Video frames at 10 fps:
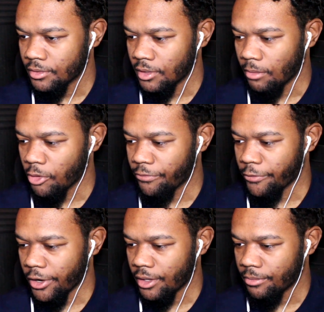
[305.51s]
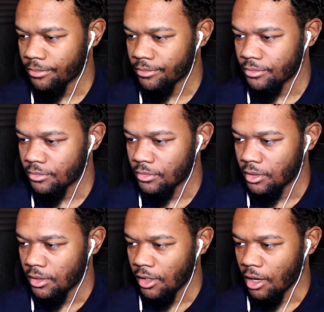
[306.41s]
Come on, forty.
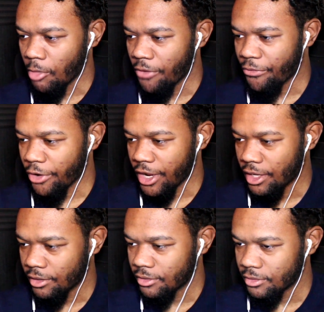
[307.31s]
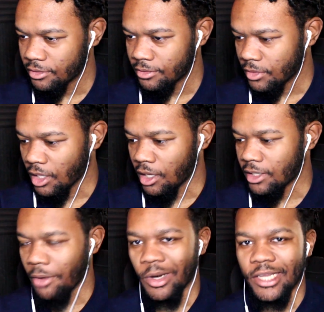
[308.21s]
Come on, forty. Look,
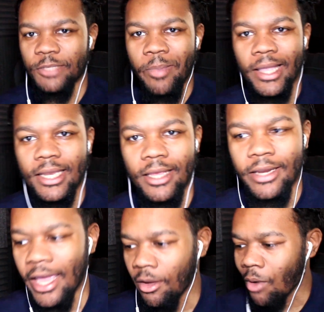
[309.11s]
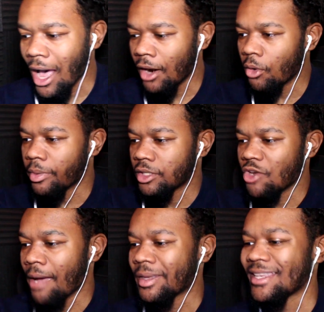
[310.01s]
they wasn't expecting the name wide open,
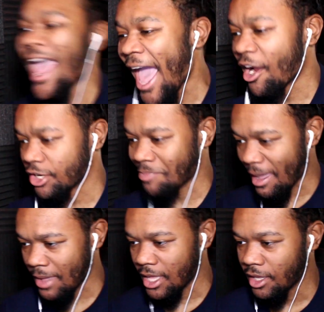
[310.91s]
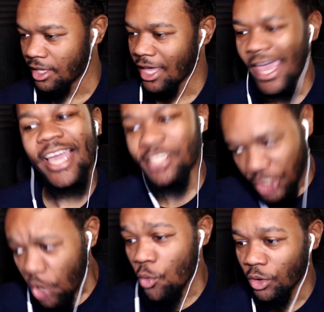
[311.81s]
dropping daggers, baby. He can
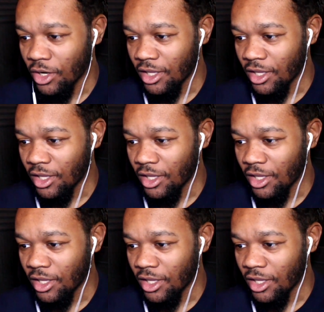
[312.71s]
shoot.